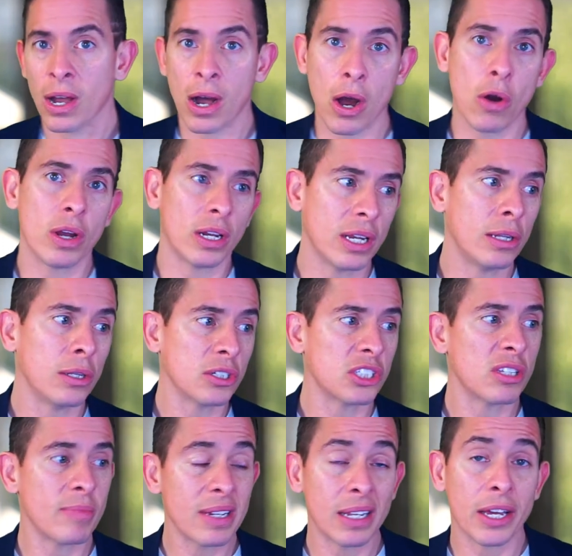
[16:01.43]
oh, it
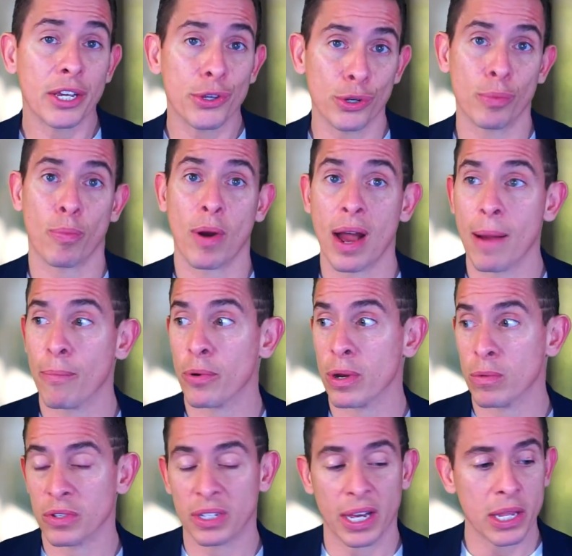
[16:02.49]
looks to me like your
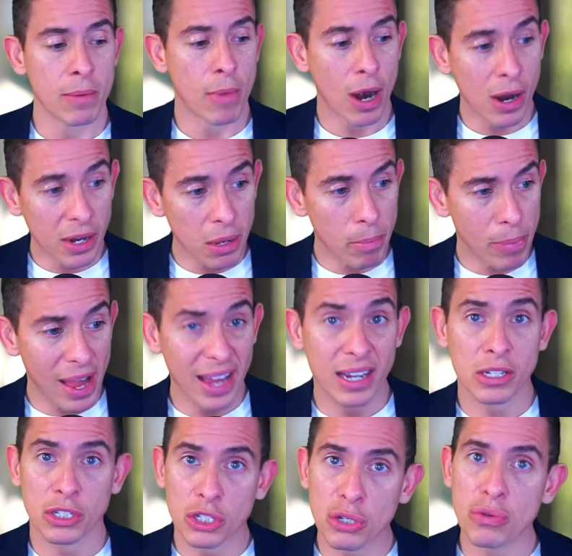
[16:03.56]
property was on the market
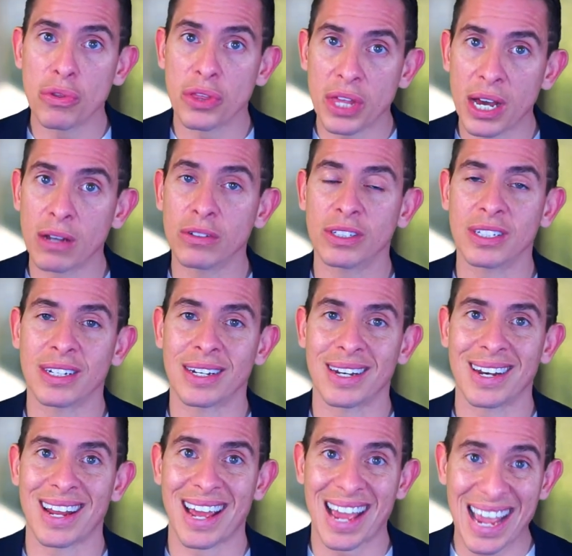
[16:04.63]
back in
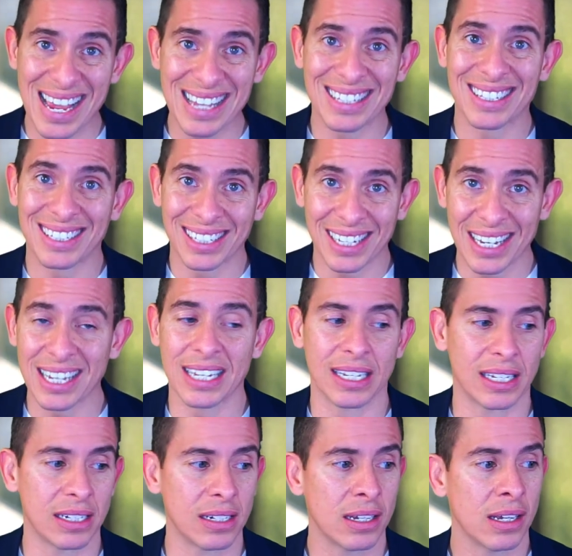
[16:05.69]

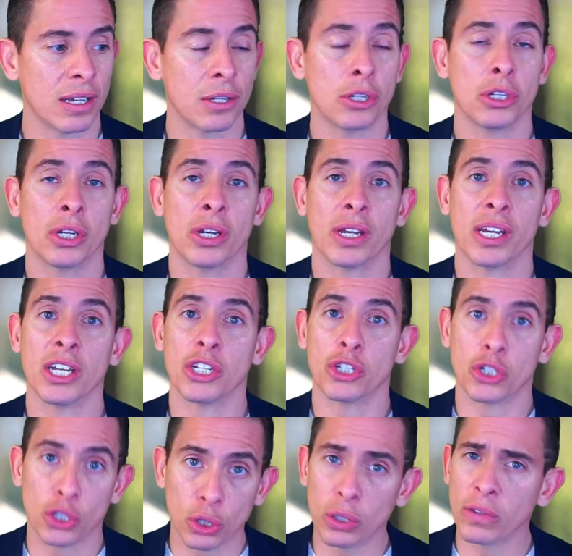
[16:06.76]
2018. It
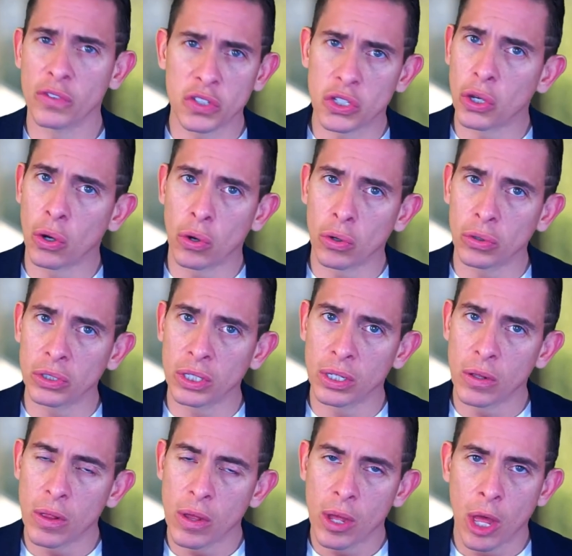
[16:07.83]
should have sold,
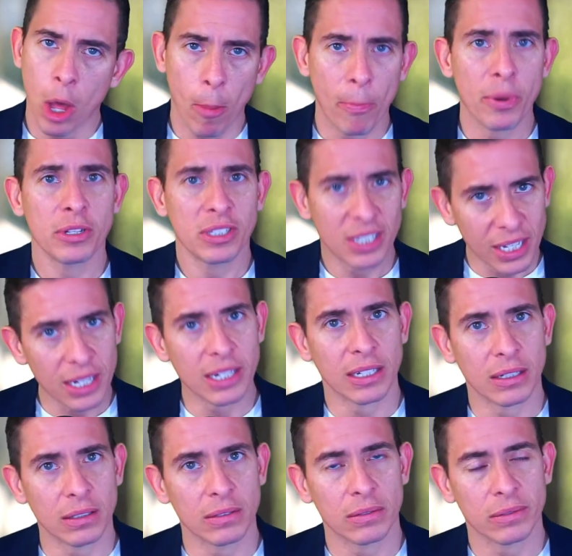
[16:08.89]
but didn't.